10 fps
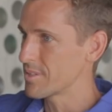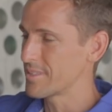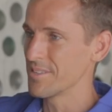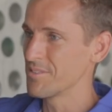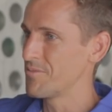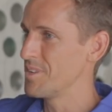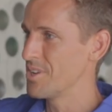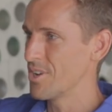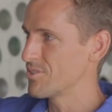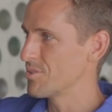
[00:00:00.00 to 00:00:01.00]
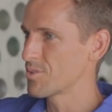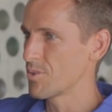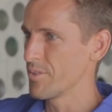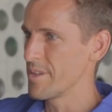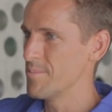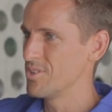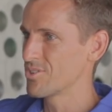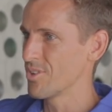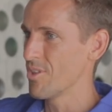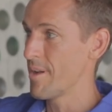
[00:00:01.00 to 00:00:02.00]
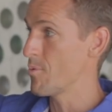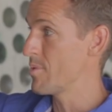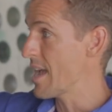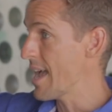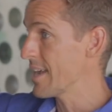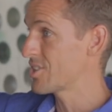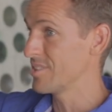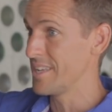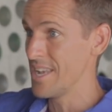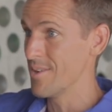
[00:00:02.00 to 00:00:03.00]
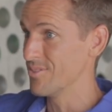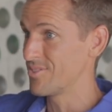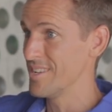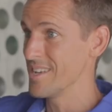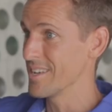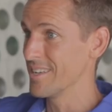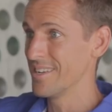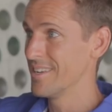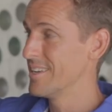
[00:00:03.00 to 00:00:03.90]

tons of videos and looked at all the images online, but when you're actually here and seeing it,